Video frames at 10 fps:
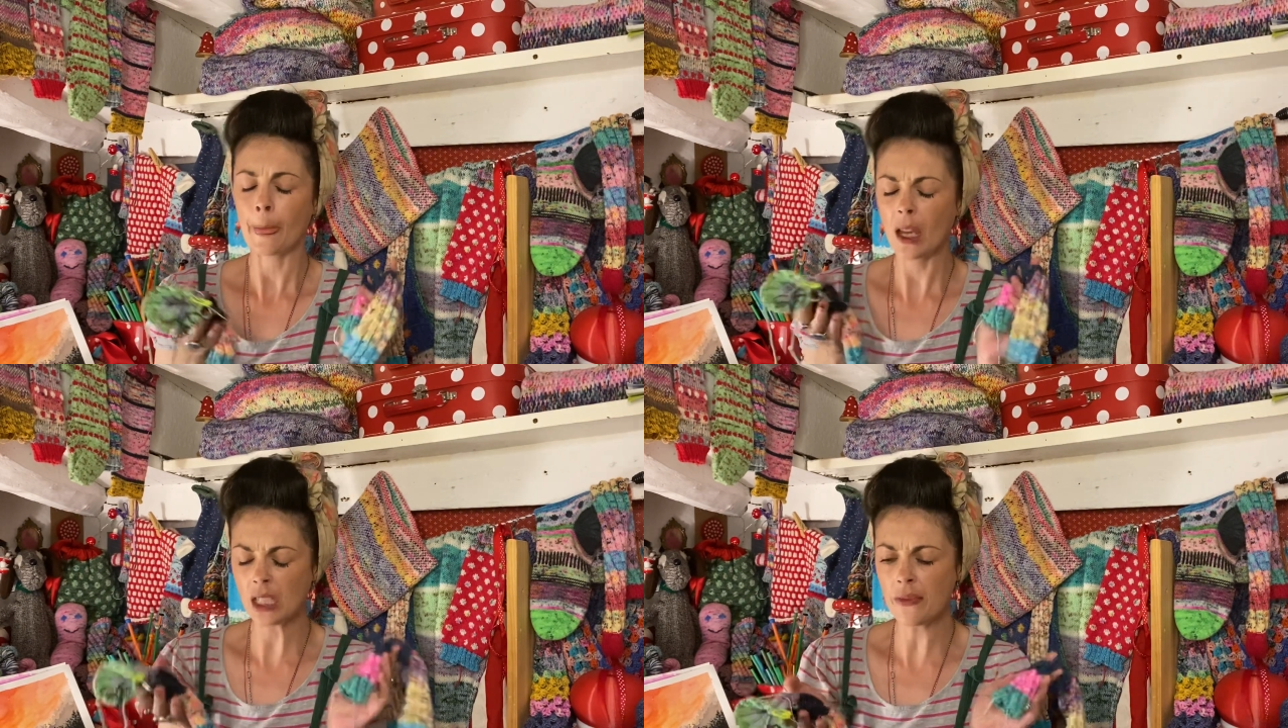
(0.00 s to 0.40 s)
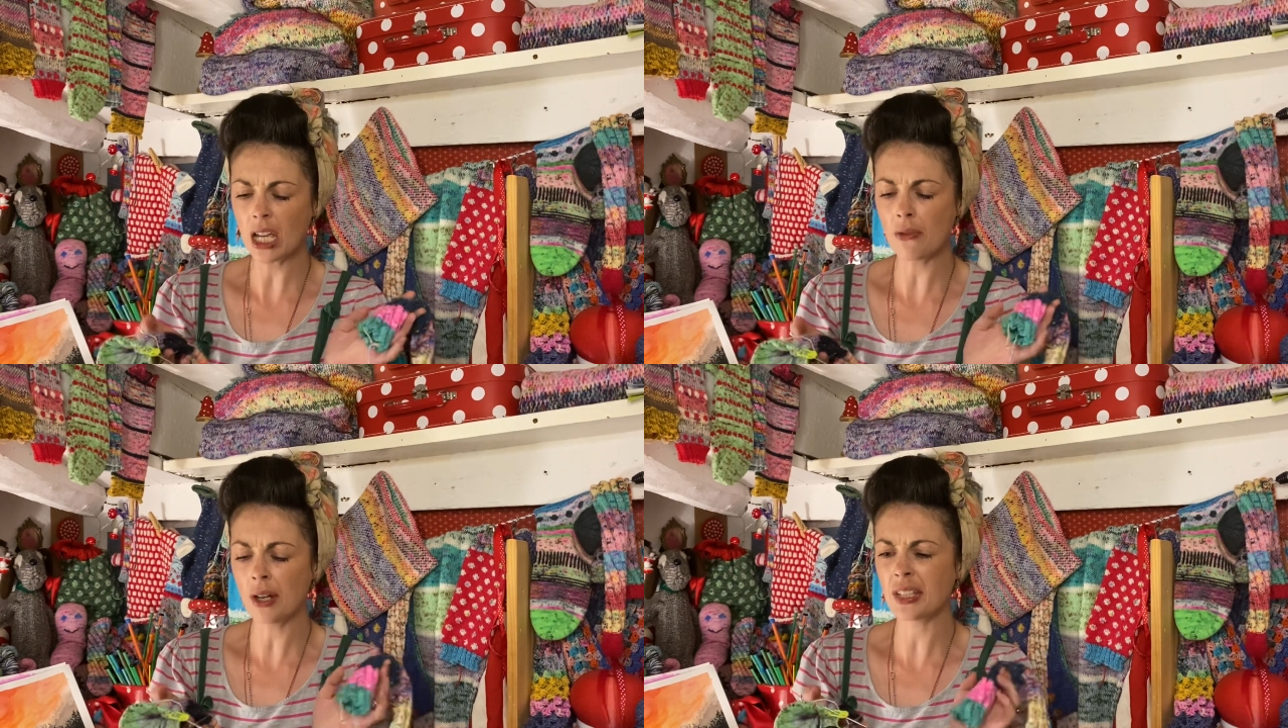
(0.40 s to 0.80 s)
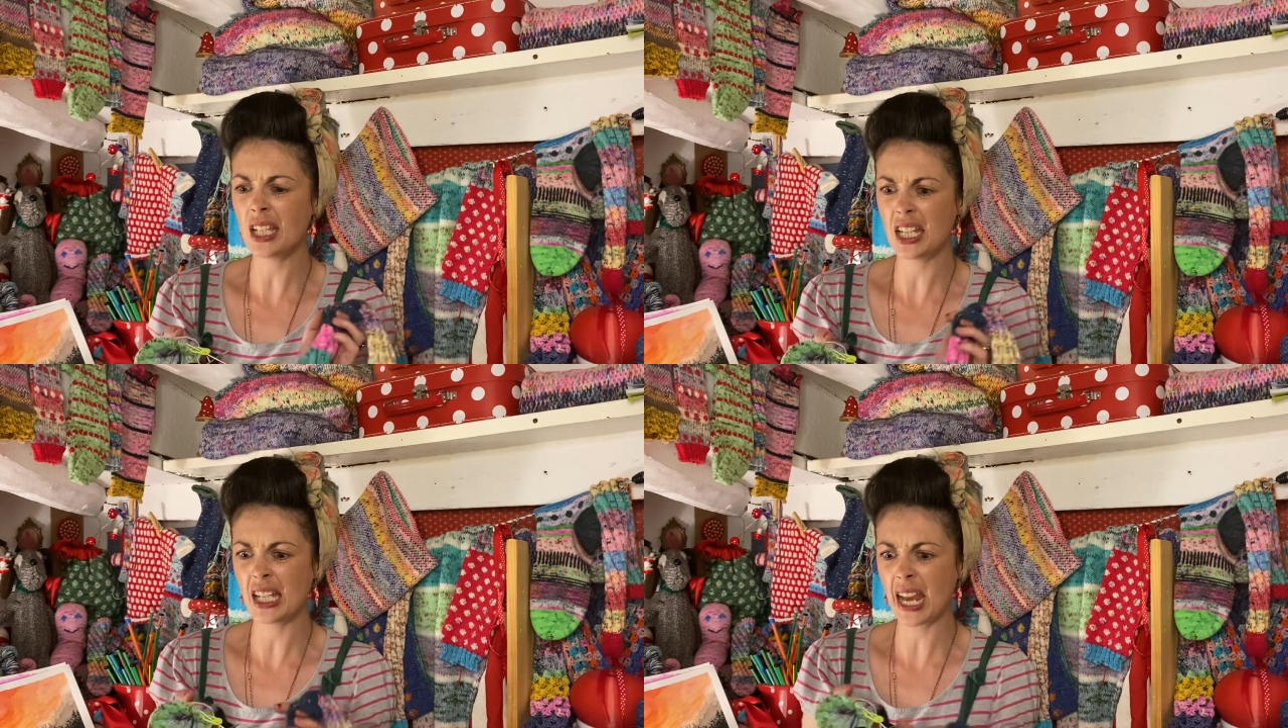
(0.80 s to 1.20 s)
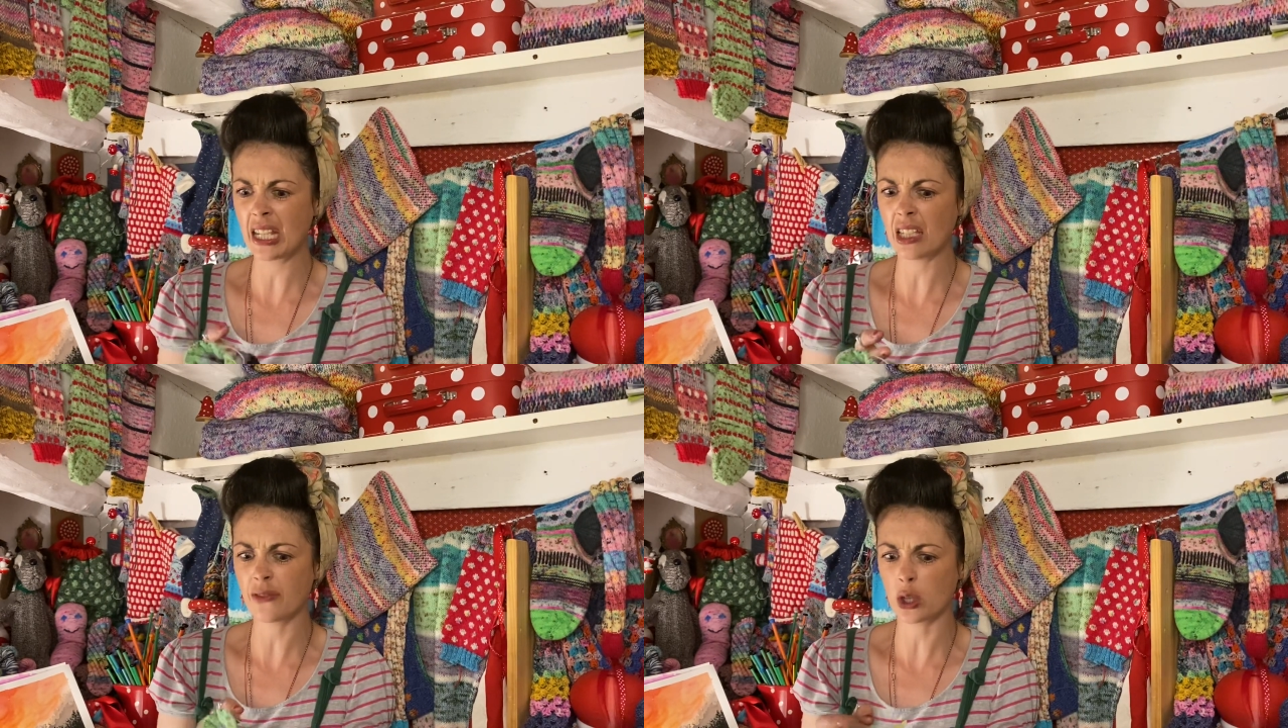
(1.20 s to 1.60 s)
I never get round to knitting
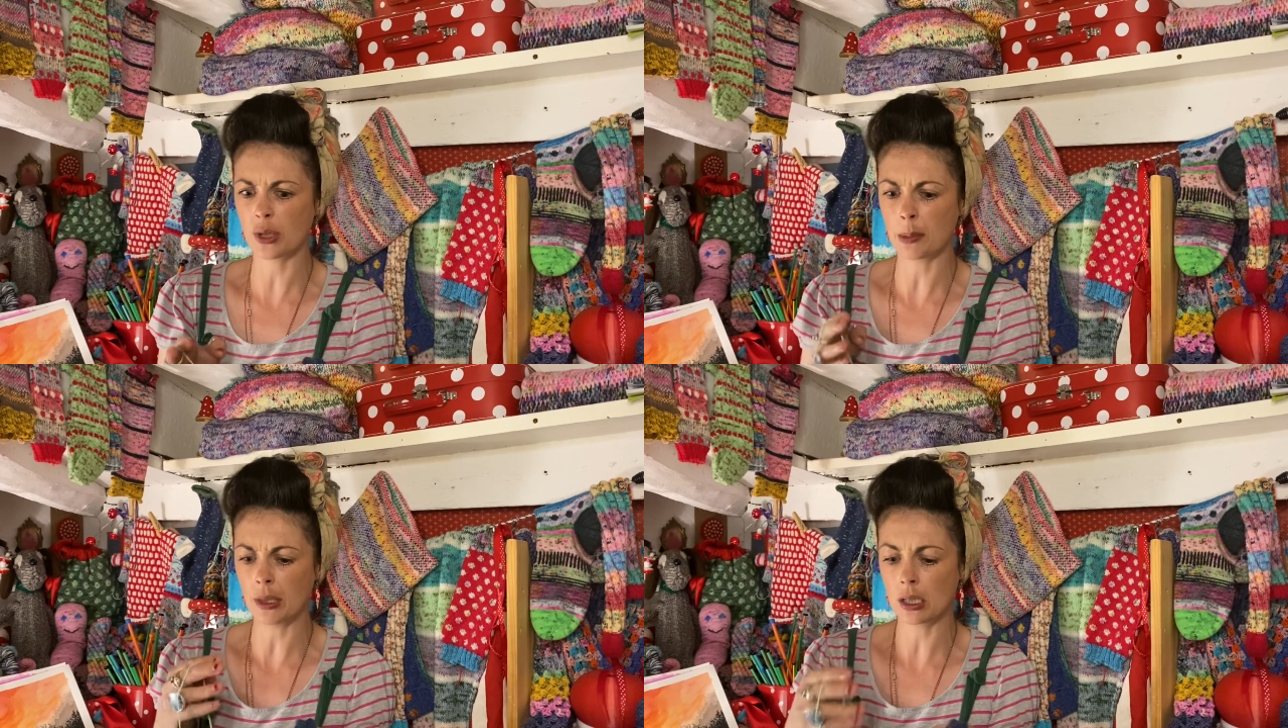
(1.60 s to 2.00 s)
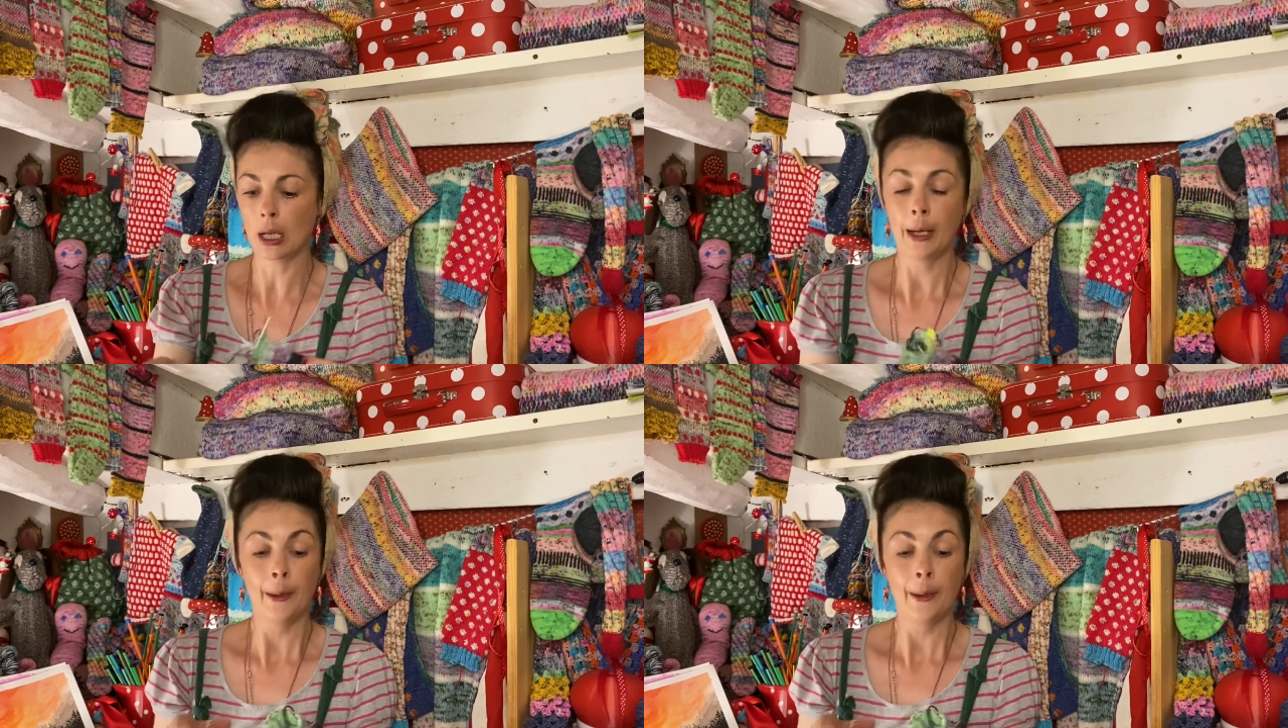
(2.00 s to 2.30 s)
anything for Christmas.